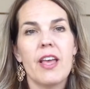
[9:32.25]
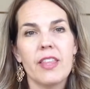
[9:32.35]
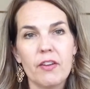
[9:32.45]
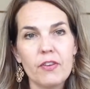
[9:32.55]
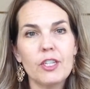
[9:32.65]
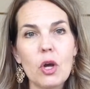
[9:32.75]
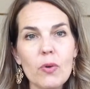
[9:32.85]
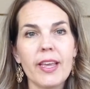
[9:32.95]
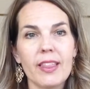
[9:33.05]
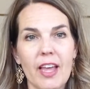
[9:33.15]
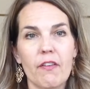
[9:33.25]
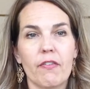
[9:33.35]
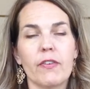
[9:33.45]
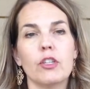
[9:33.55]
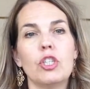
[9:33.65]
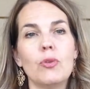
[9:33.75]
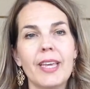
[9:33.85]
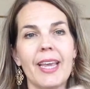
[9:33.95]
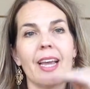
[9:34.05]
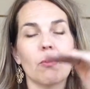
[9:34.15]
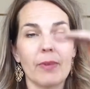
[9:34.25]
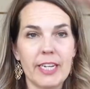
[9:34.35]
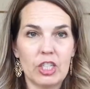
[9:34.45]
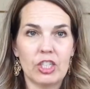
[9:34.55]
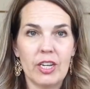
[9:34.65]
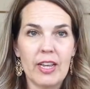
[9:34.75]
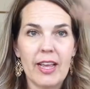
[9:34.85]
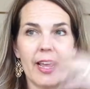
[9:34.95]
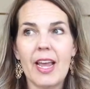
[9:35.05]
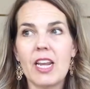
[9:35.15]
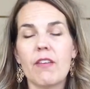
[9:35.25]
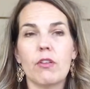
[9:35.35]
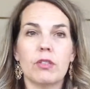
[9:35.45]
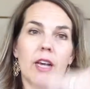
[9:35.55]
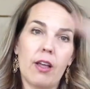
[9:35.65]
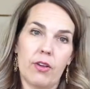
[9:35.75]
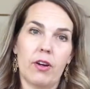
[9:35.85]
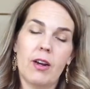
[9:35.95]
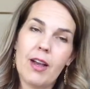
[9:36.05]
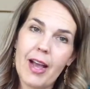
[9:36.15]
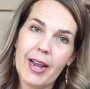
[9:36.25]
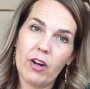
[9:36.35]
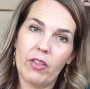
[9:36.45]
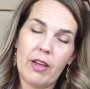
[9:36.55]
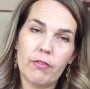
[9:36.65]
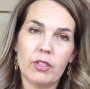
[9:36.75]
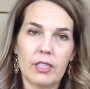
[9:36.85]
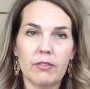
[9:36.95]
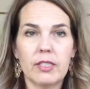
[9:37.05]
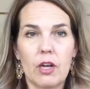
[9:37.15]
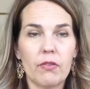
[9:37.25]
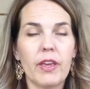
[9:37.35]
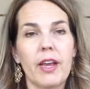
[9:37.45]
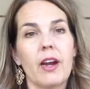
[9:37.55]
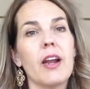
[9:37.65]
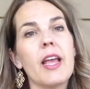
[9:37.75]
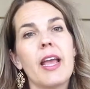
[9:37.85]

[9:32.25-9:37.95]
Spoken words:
That if you don't get that first, you can't reach any of those other higher levels of self-care.